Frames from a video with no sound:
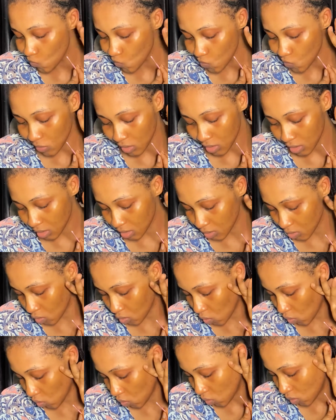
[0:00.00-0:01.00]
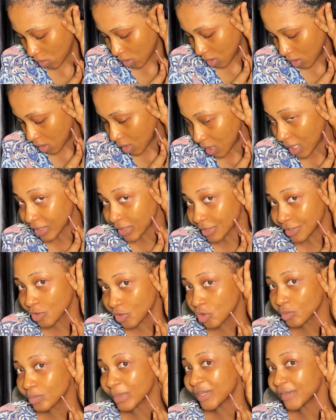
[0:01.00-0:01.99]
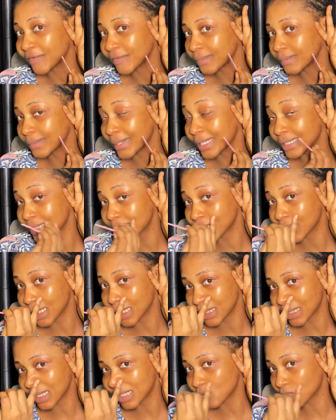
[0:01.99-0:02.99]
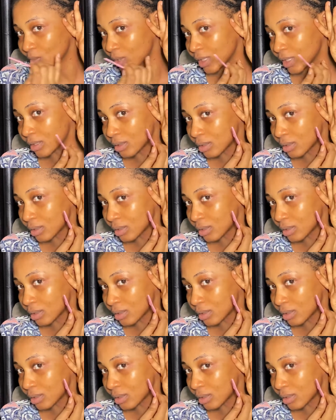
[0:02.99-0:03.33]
So I just hold my skin this way.